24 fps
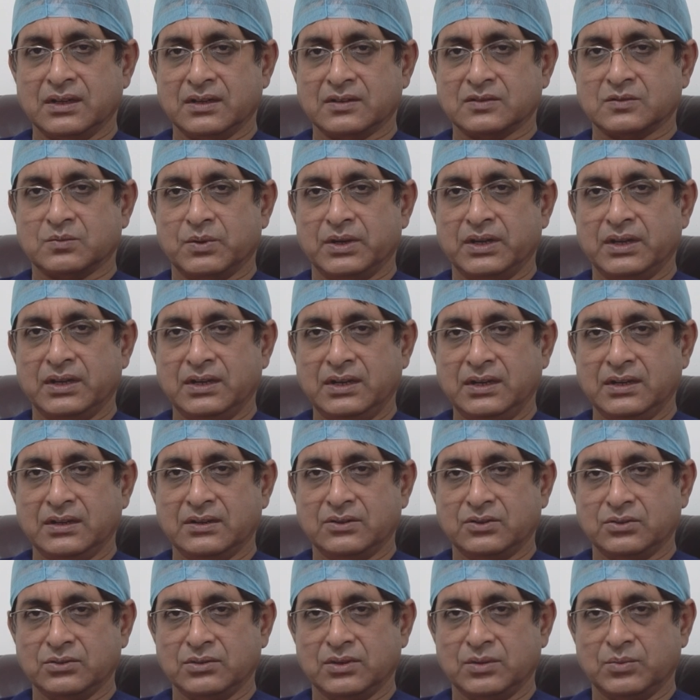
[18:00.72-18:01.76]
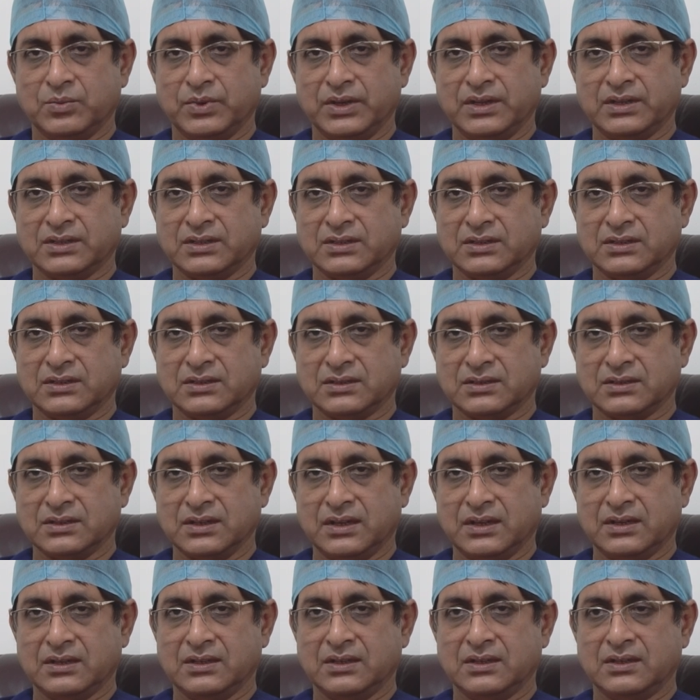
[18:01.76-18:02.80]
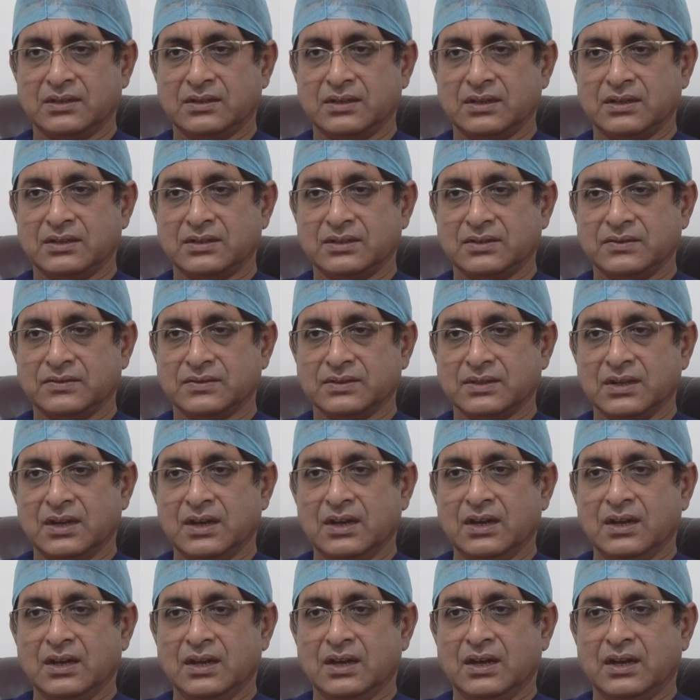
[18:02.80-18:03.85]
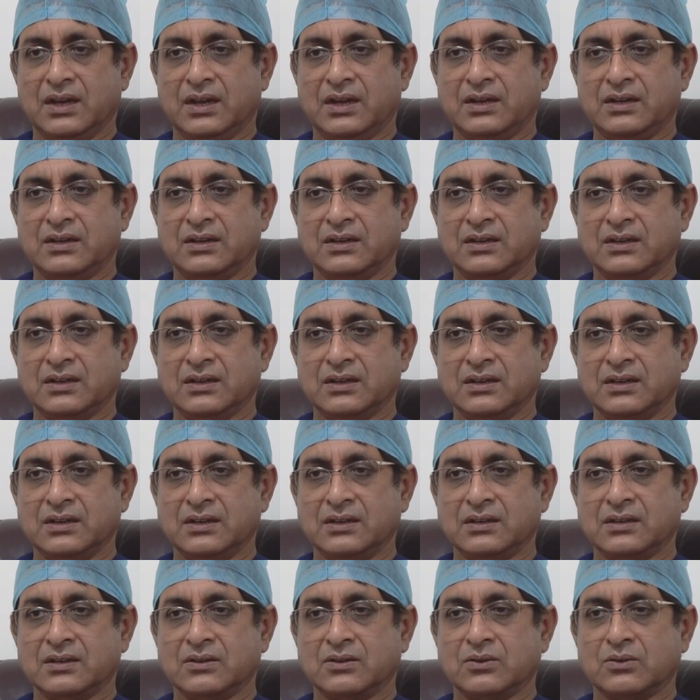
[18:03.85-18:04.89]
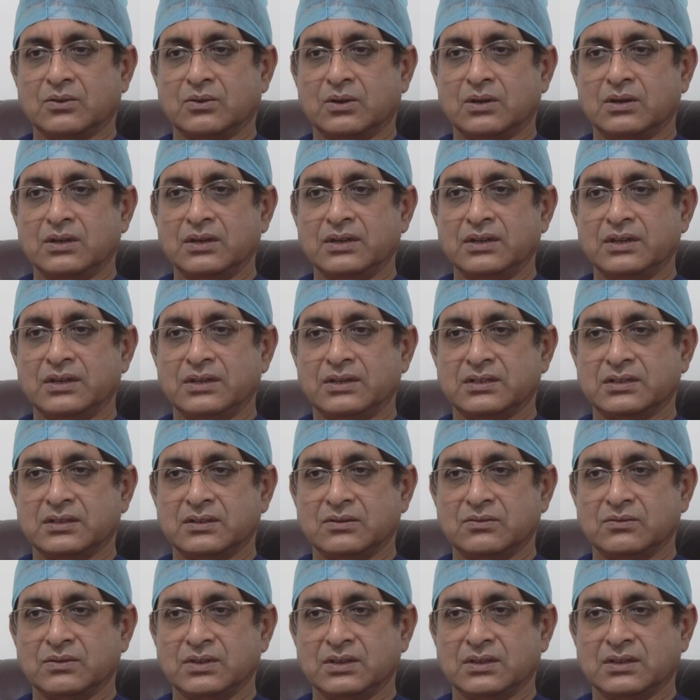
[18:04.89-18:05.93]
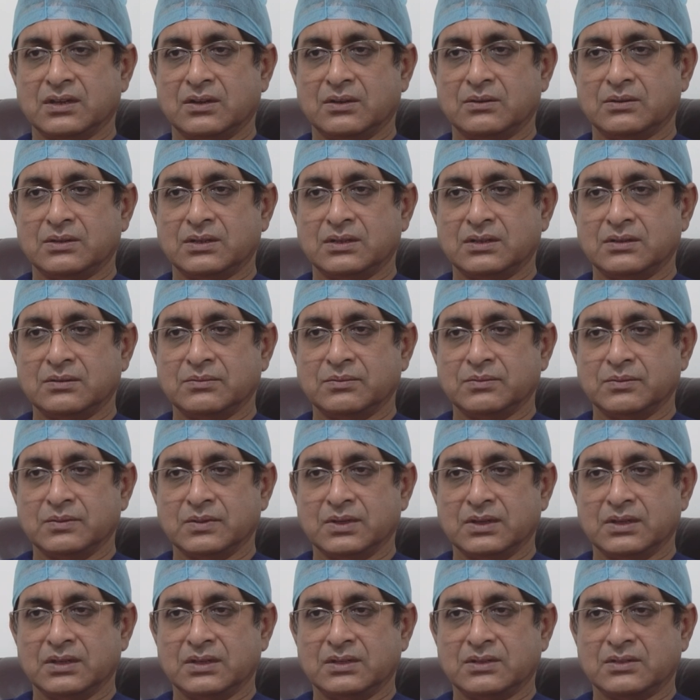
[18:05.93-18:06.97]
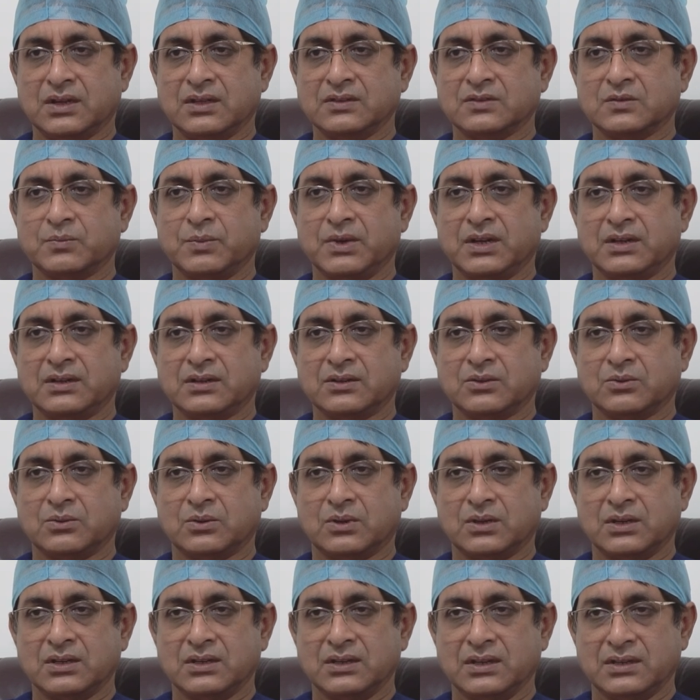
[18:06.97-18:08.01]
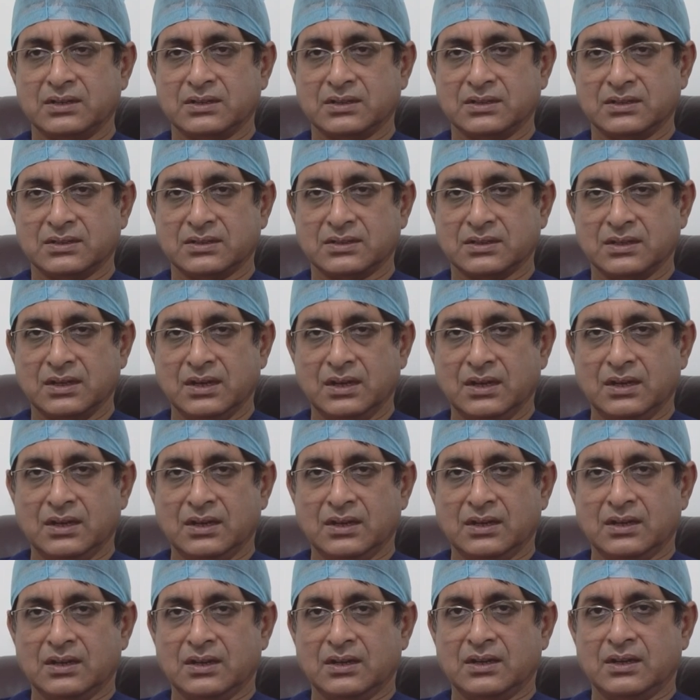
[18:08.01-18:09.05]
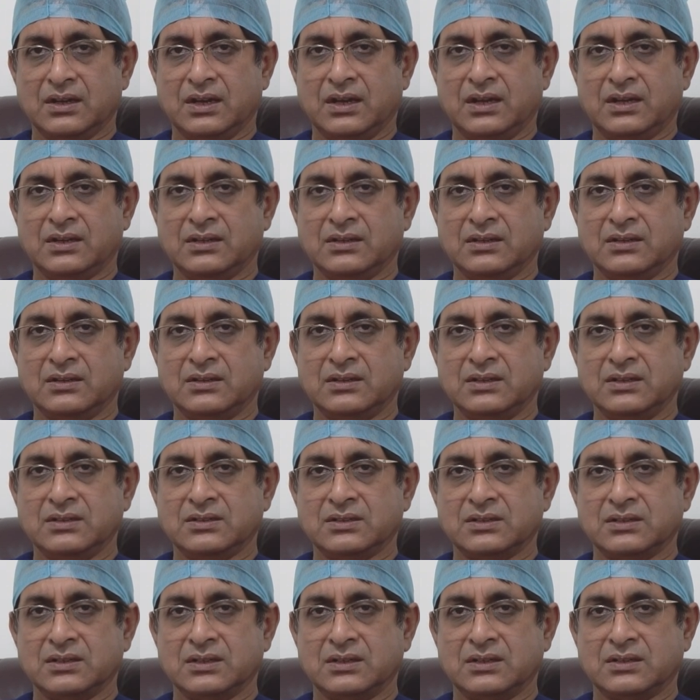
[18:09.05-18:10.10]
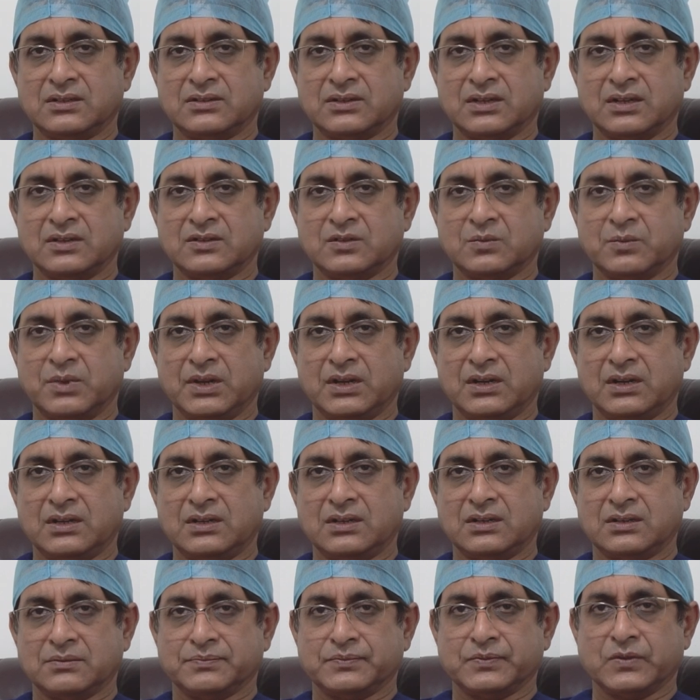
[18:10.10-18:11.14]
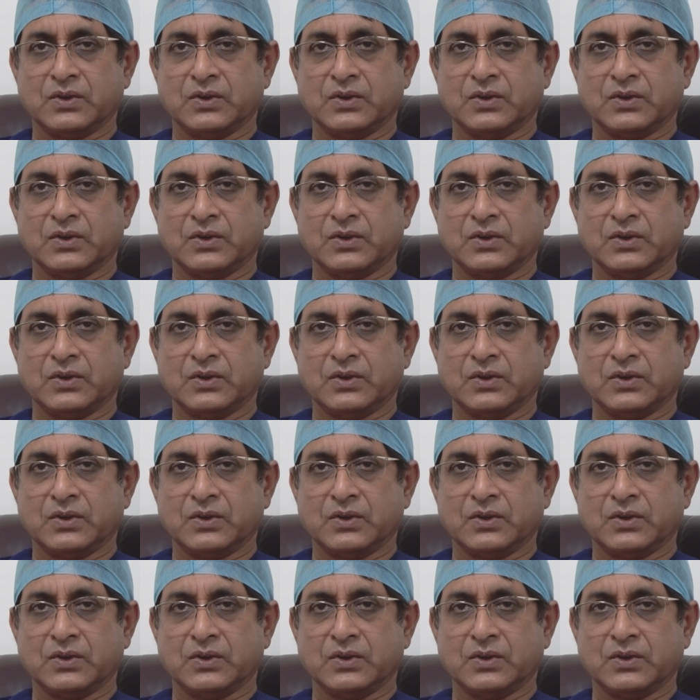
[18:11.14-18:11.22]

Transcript: explaining to the patients and their relatives, and in coordination with our transplant coordinators and the regional transplant